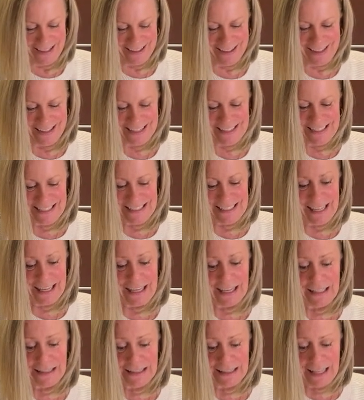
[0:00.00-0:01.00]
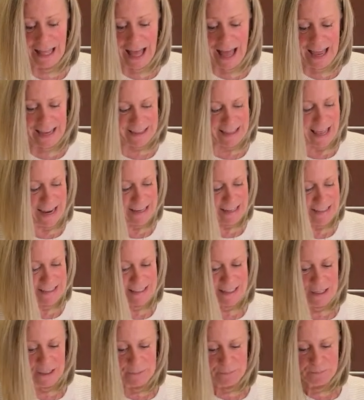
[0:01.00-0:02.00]
Because it's like a lot.
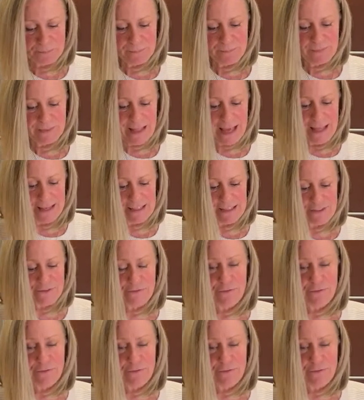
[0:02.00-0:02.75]
That is